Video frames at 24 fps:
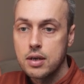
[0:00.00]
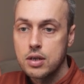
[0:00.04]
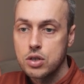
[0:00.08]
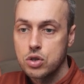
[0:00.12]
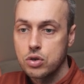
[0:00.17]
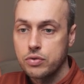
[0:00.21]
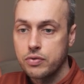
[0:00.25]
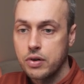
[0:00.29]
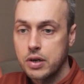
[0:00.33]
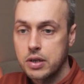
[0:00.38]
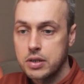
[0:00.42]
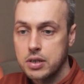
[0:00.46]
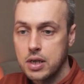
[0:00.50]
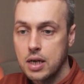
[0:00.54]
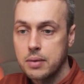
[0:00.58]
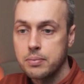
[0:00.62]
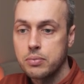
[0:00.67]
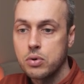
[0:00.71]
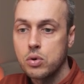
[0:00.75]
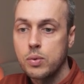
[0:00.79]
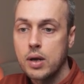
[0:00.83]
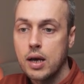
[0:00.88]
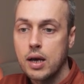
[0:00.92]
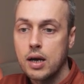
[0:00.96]
So for
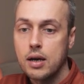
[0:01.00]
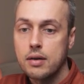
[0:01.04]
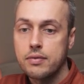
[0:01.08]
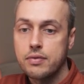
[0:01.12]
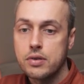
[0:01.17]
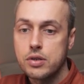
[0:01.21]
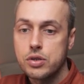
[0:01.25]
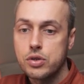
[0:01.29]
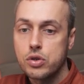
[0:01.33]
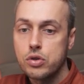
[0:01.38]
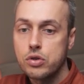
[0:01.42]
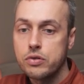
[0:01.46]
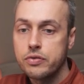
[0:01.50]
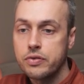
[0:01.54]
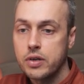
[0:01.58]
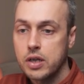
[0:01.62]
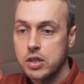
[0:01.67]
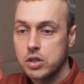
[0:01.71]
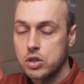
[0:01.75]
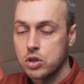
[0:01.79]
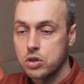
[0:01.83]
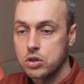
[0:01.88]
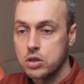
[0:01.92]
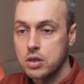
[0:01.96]
example, we have two
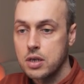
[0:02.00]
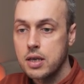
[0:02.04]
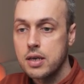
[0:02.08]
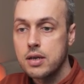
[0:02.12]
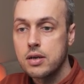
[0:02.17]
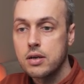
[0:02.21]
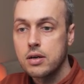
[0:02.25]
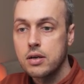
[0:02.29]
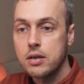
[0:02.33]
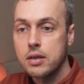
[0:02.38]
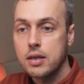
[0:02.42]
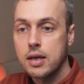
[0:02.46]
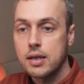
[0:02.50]
fixtures here